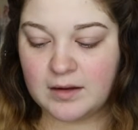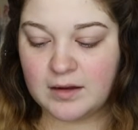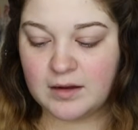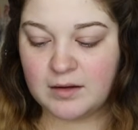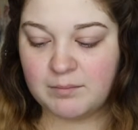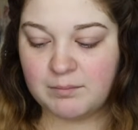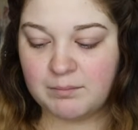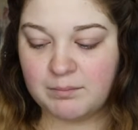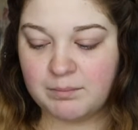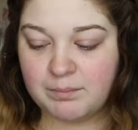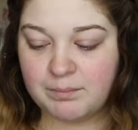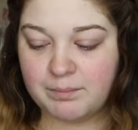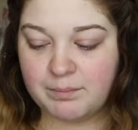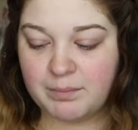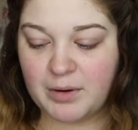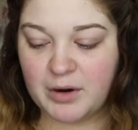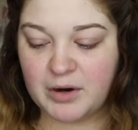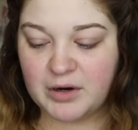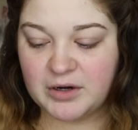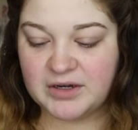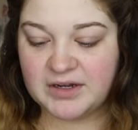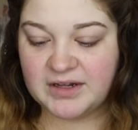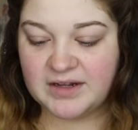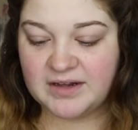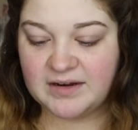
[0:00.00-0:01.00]

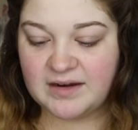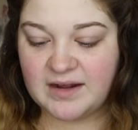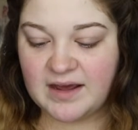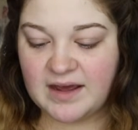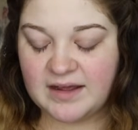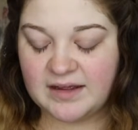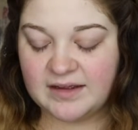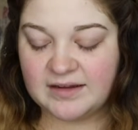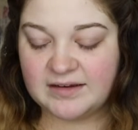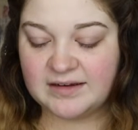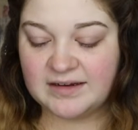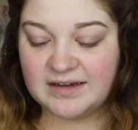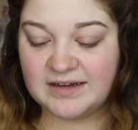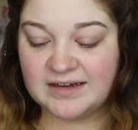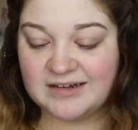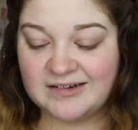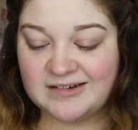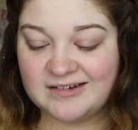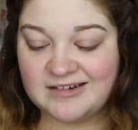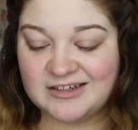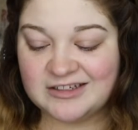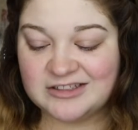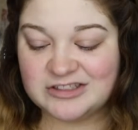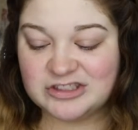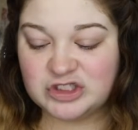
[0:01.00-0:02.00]
imparting an
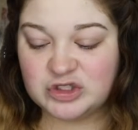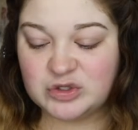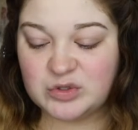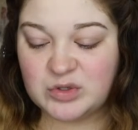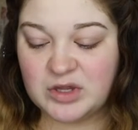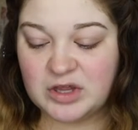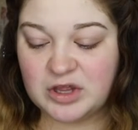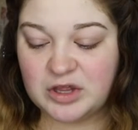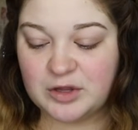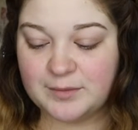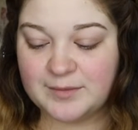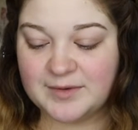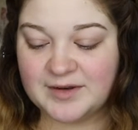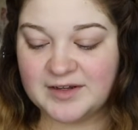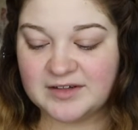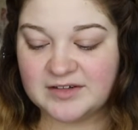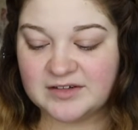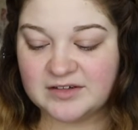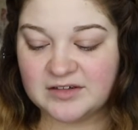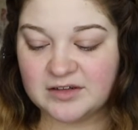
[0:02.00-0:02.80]
instant dewy luminous